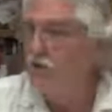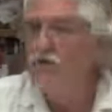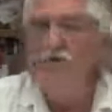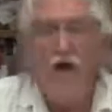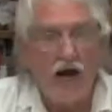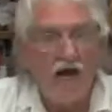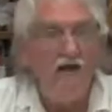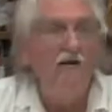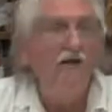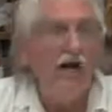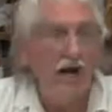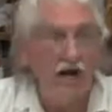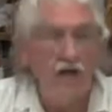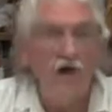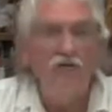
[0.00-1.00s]
You got
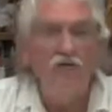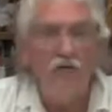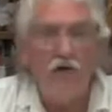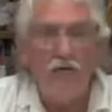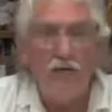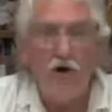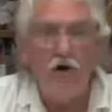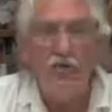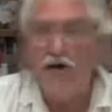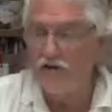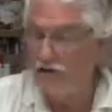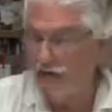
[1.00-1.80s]
to go full bore there.